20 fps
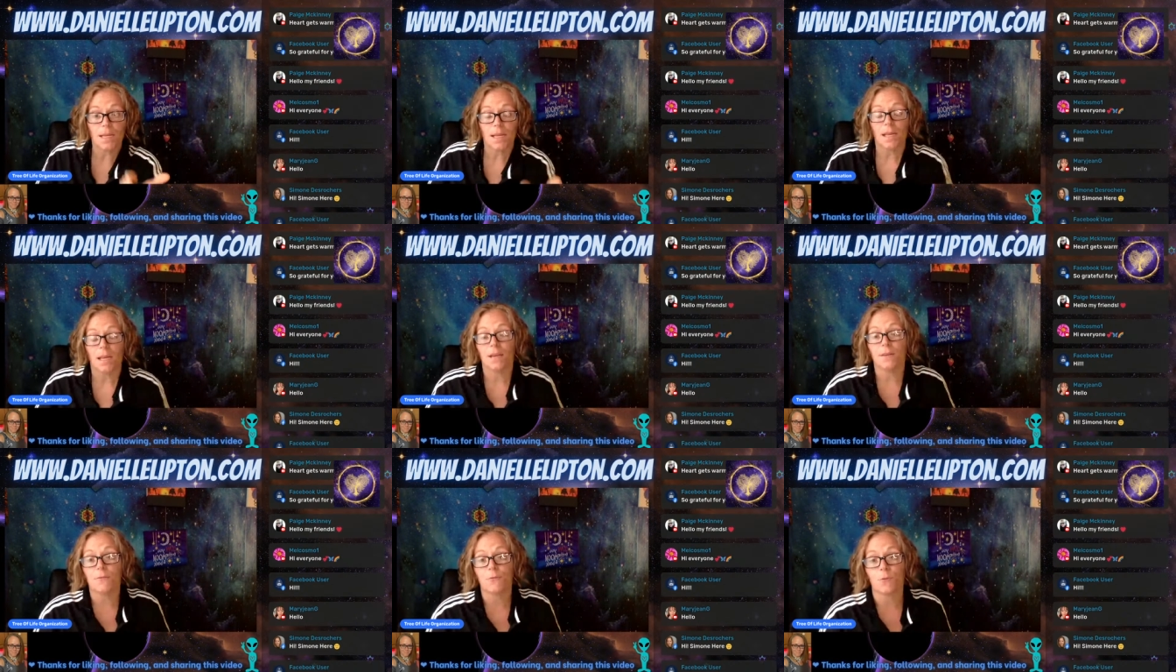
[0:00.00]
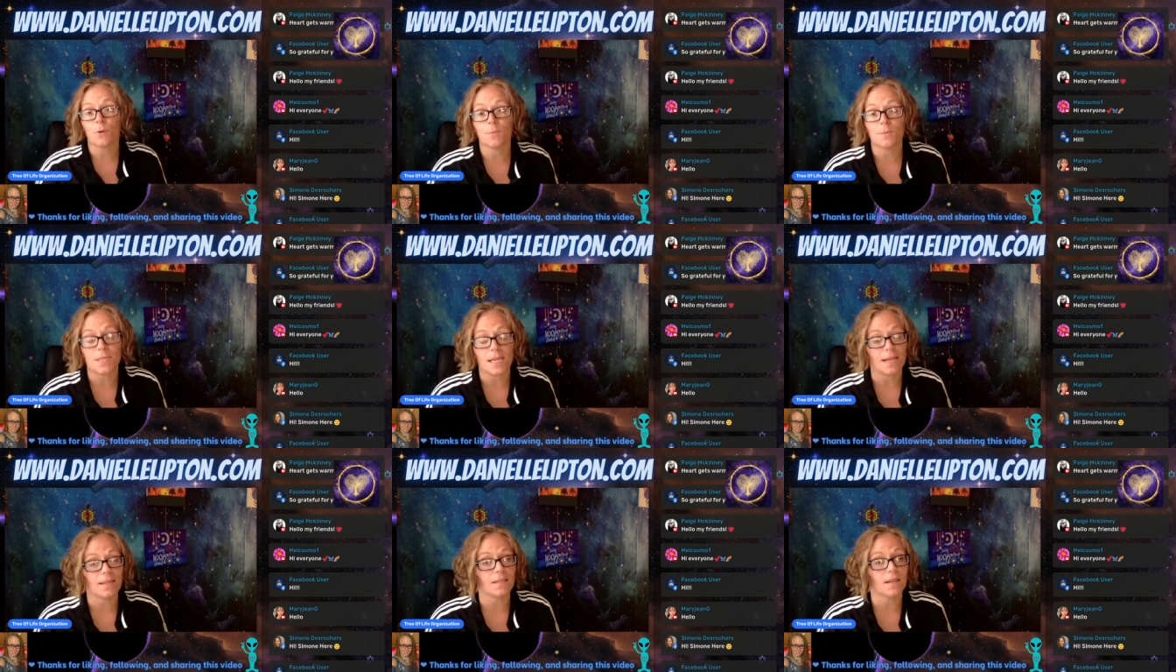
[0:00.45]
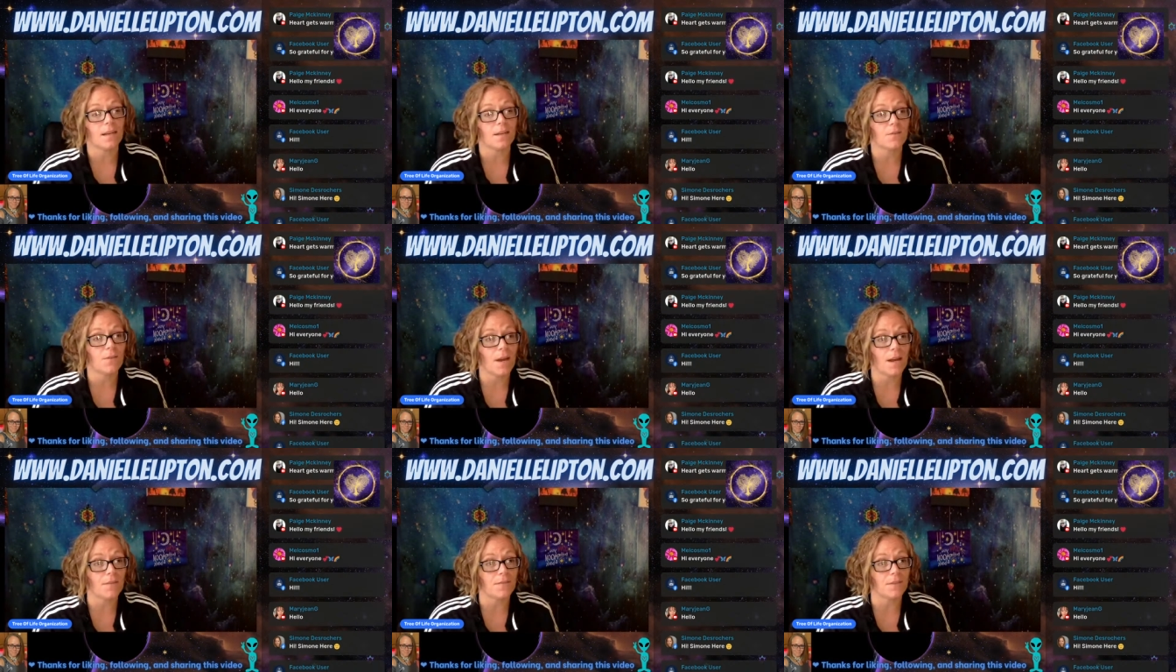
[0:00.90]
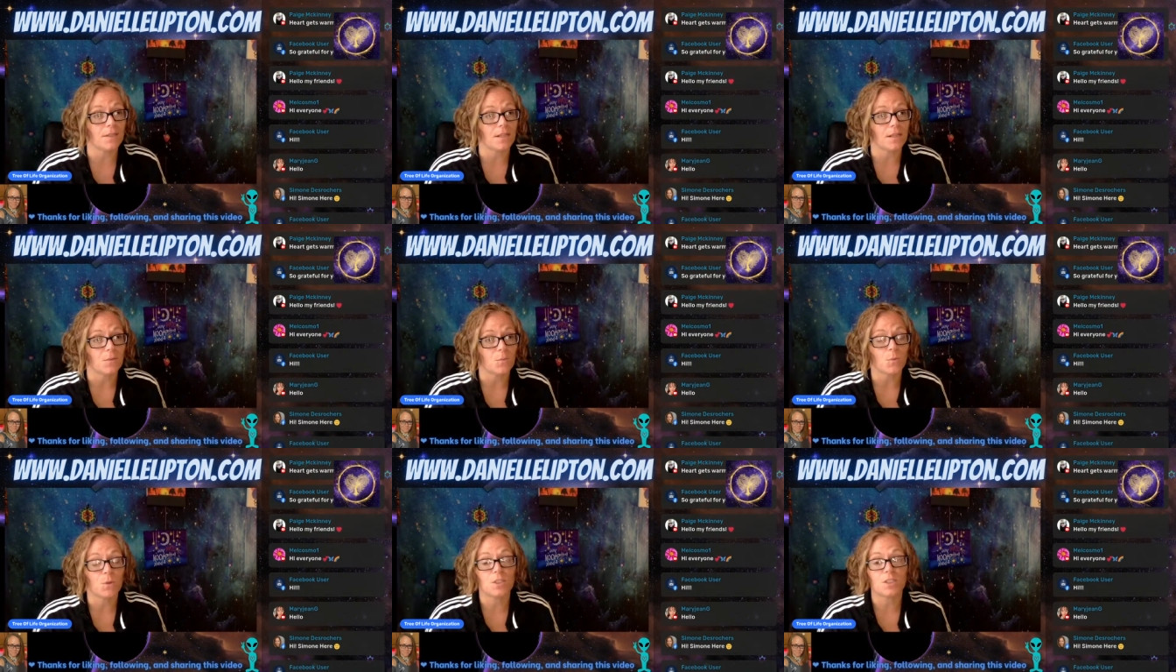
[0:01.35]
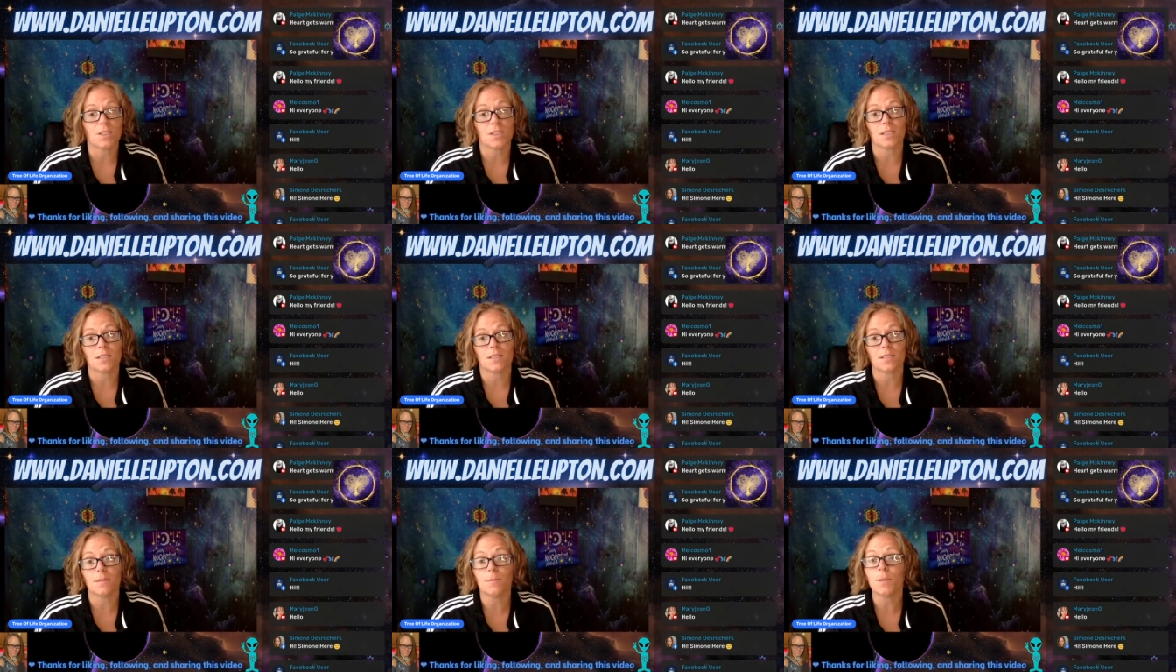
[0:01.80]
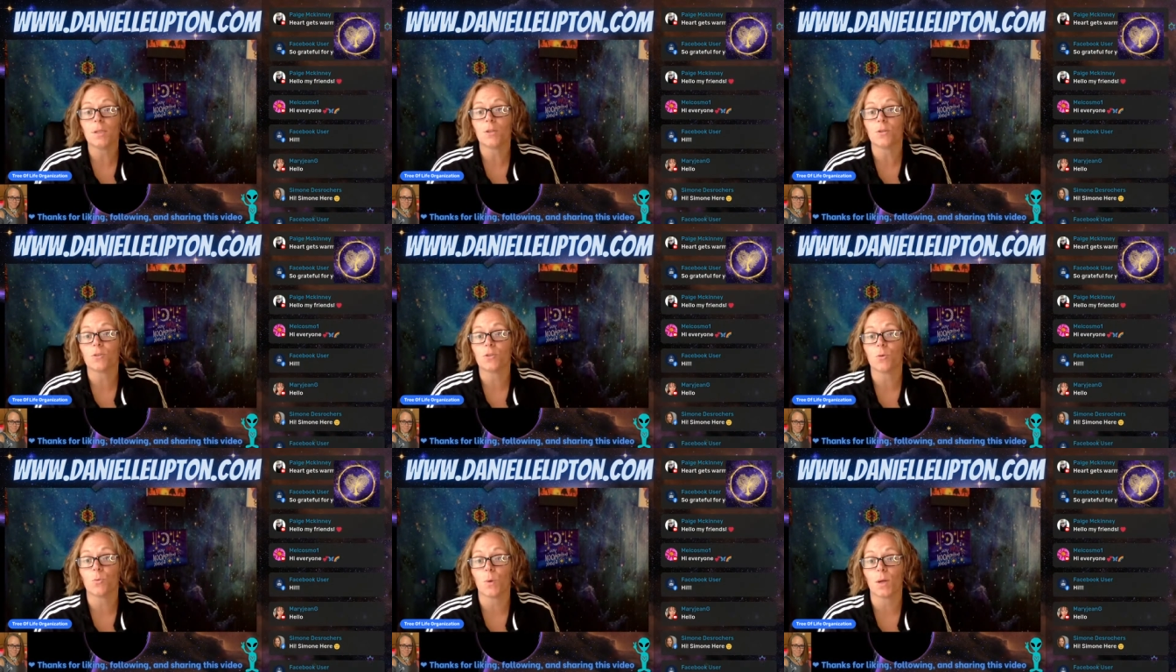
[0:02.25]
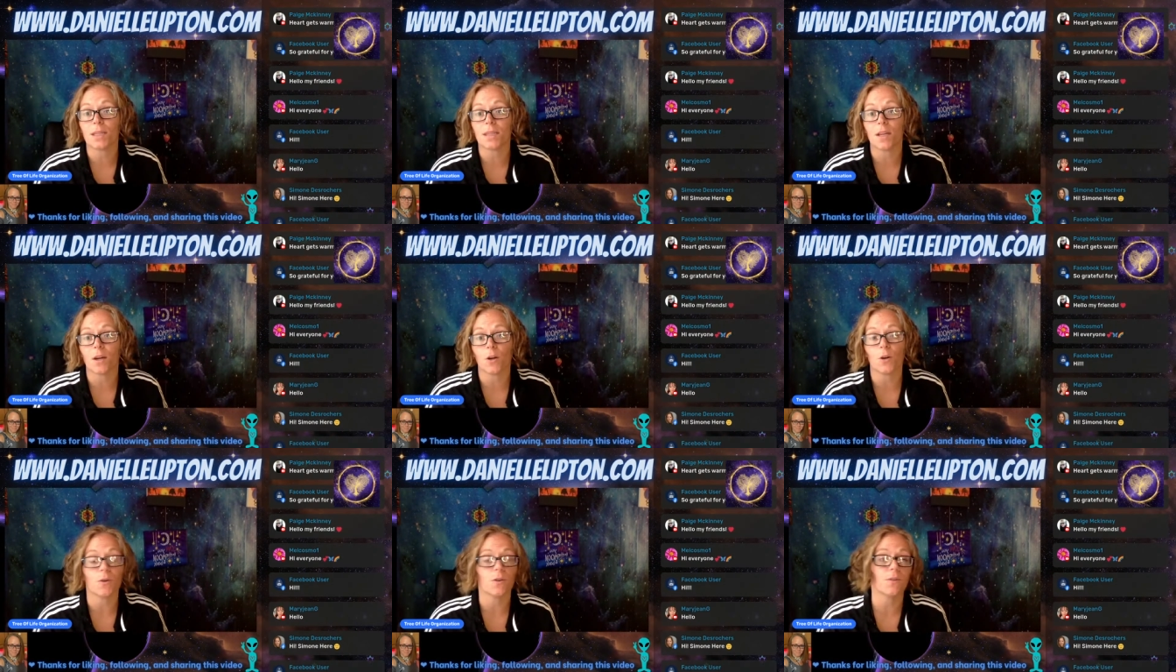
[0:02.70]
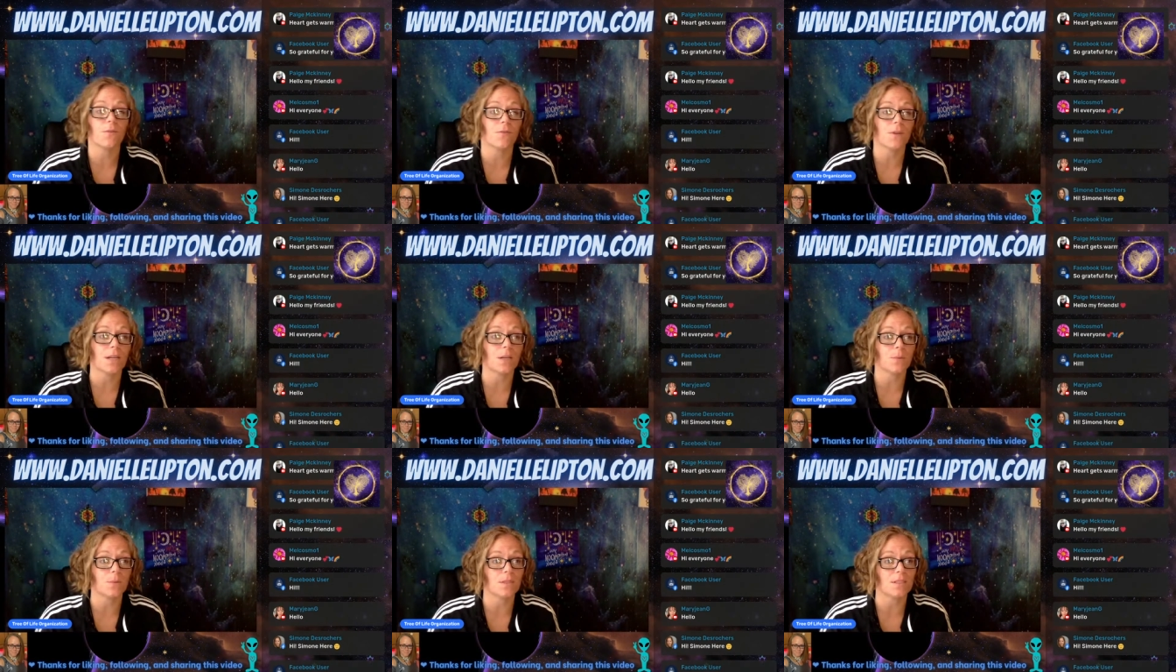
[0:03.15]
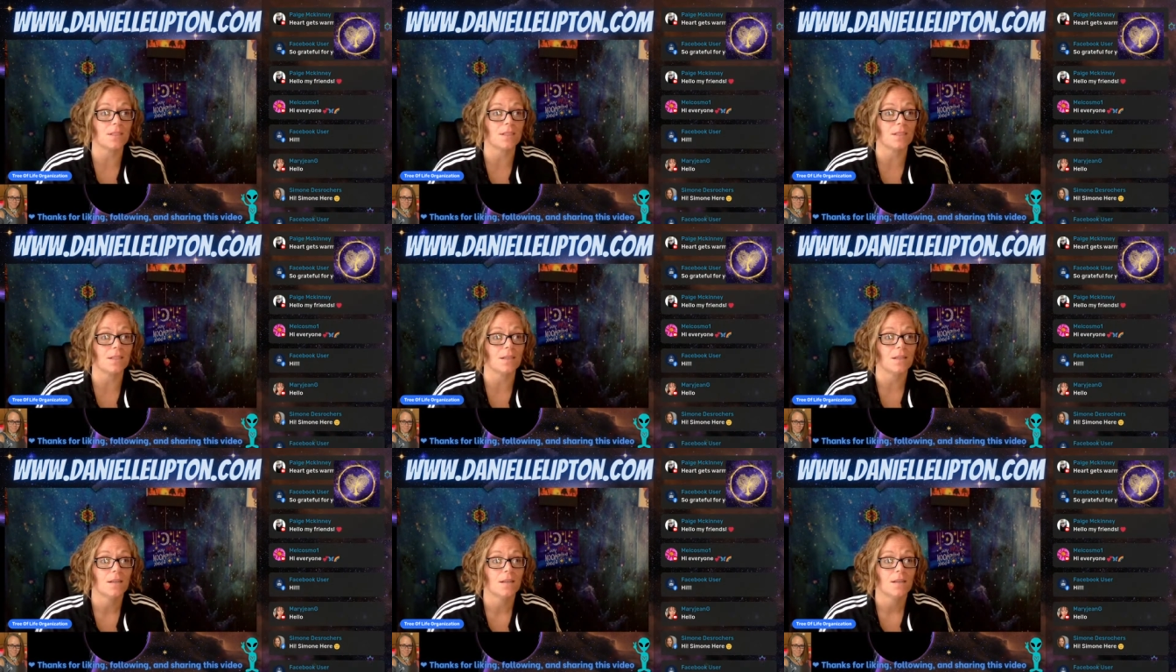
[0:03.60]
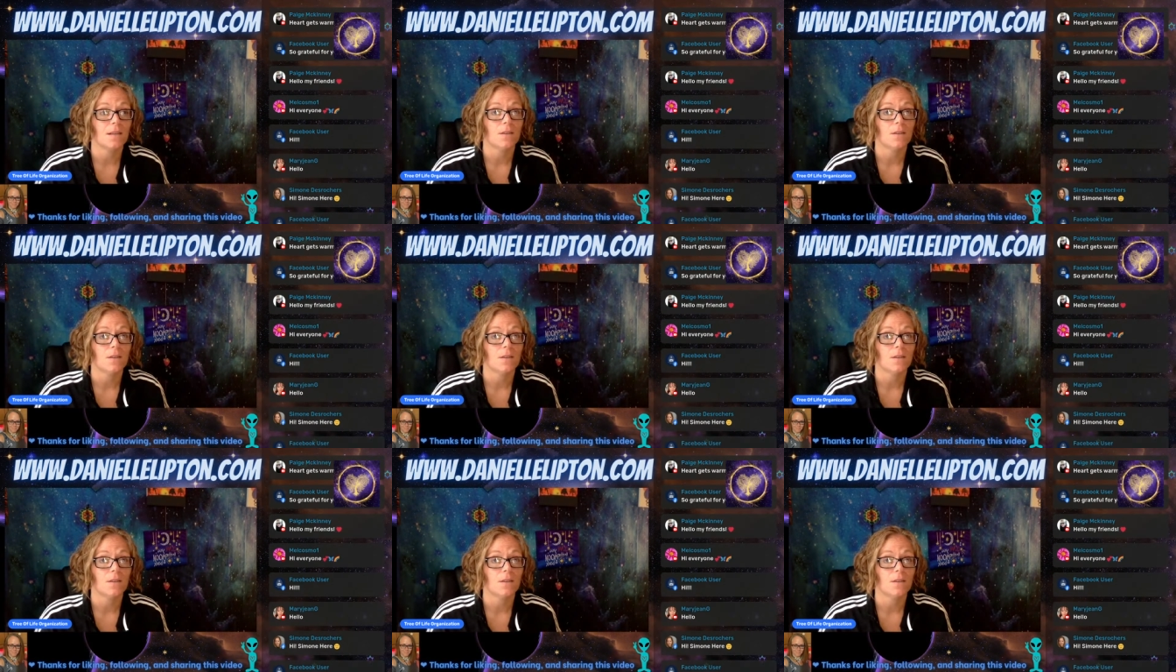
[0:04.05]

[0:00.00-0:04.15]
it forms anti-gravity, which is similar to what the Earth frequency